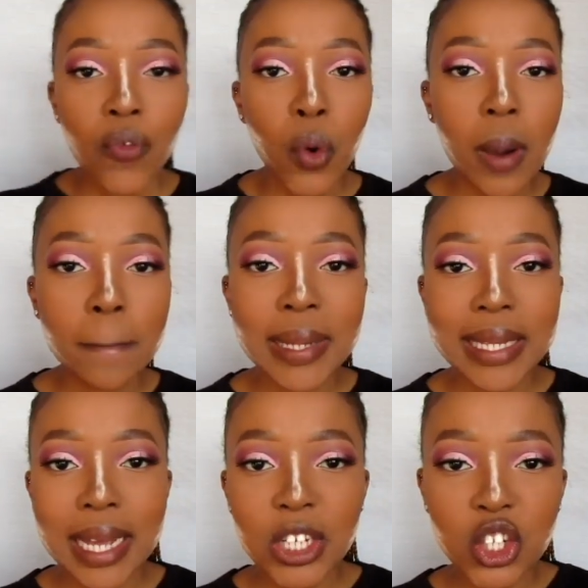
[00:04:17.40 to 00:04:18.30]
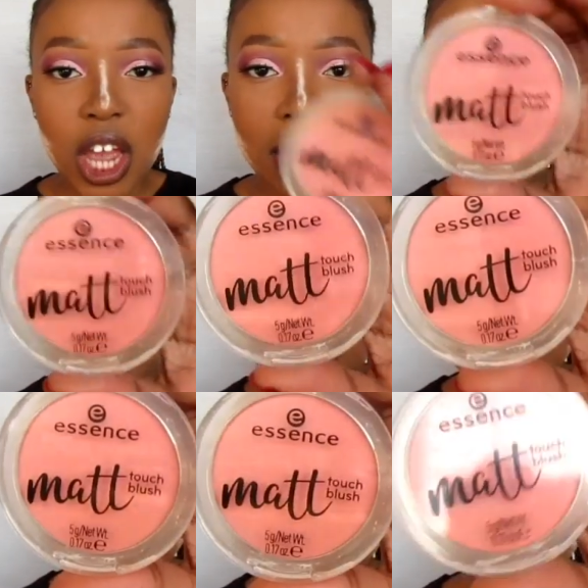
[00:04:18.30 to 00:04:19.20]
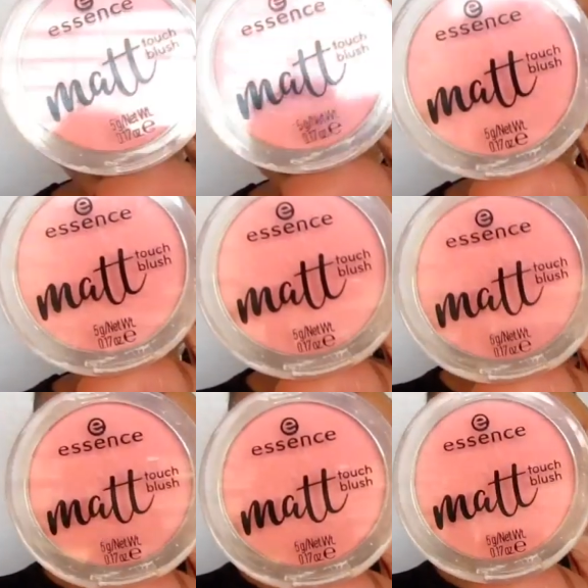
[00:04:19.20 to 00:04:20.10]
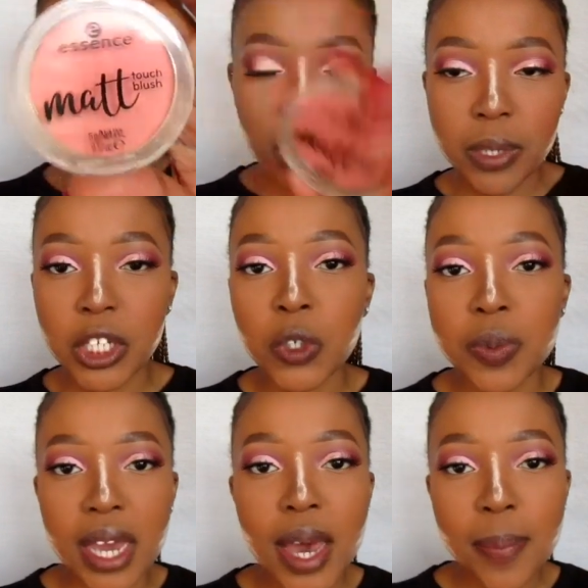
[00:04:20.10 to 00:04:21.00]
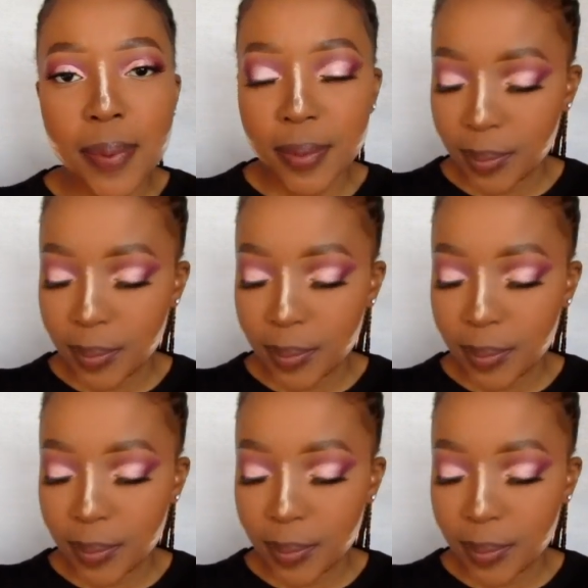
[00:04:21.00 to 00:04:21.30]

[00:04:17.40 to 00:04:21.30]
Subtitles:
For blush, I'm using the Essence Matte Touch blush in the shade Peach Me Up.